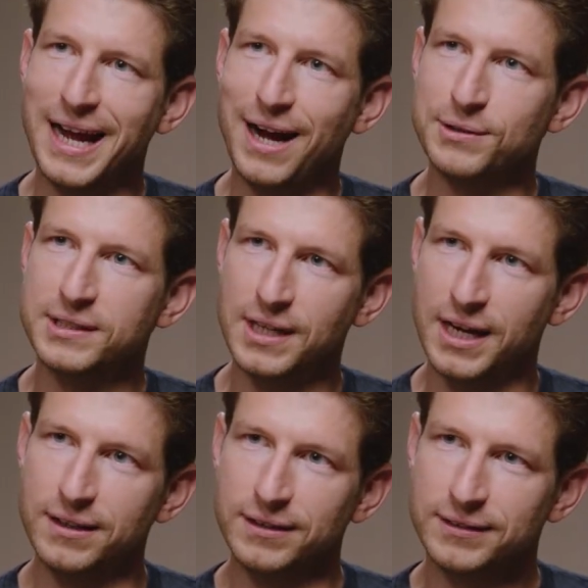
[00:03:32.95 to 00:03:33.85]

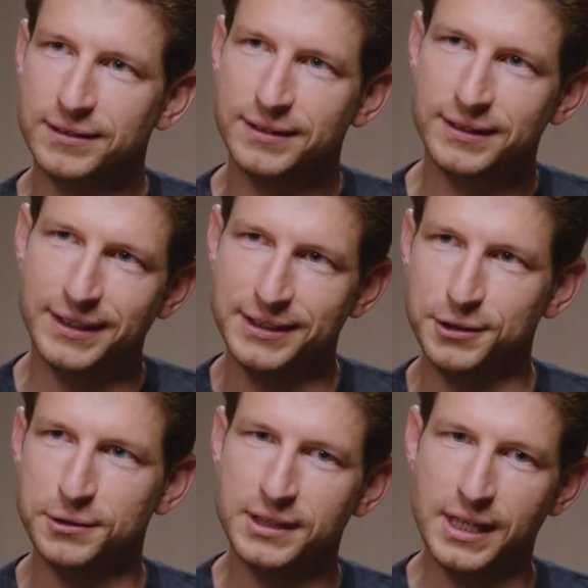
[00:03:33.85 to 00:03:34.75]
outsider, as
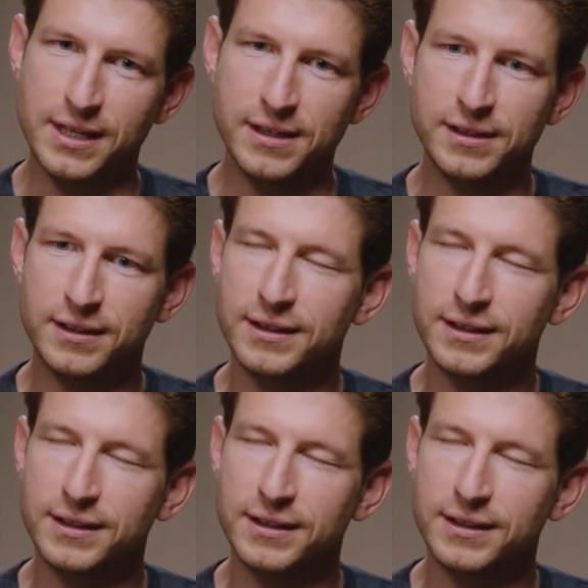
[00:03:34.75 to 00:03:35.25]
you said,